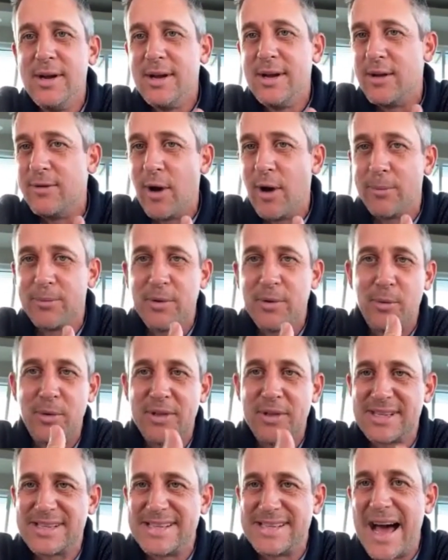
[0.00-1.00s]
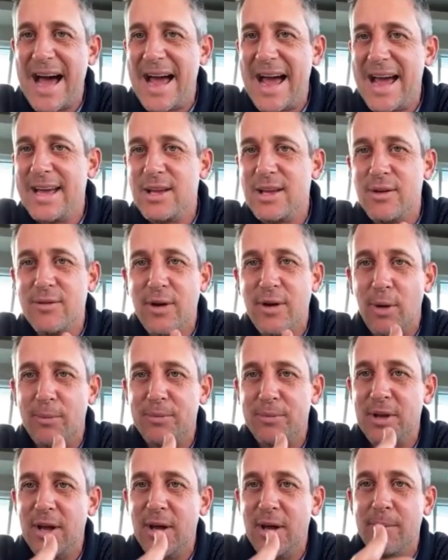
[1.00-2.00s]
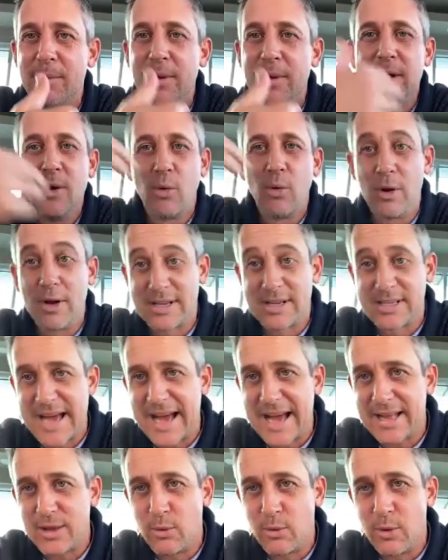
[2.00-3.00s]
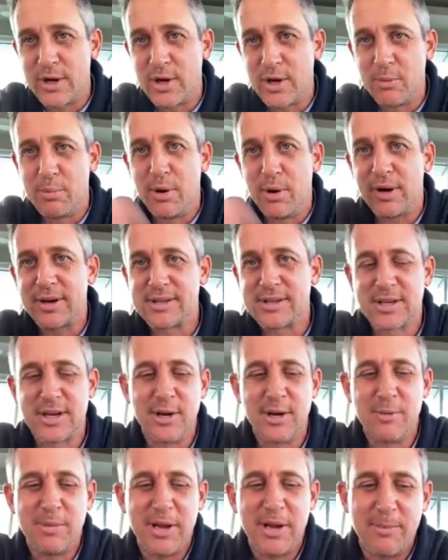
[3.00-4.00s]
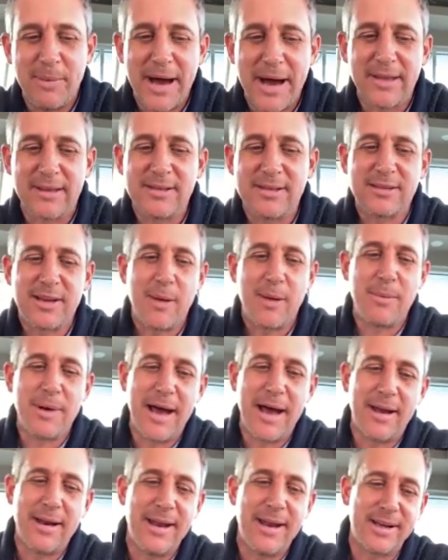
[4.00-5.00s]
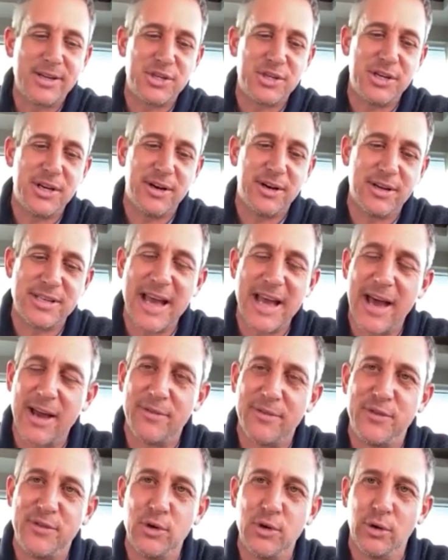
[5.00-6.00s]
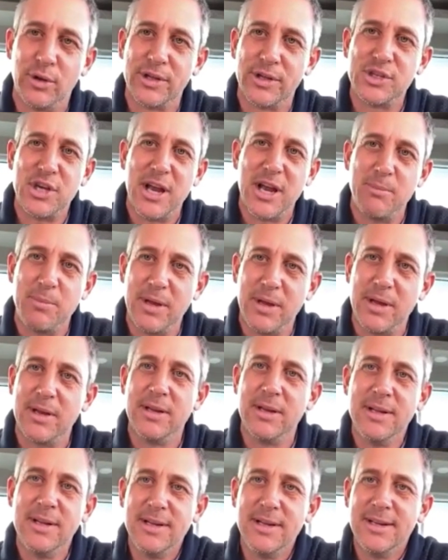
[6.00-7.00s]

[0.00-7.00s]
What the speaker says: You've helped him with his diet. You've helped him exactly what your book is going to be about that's coming out next year is How to Fuel a Champion.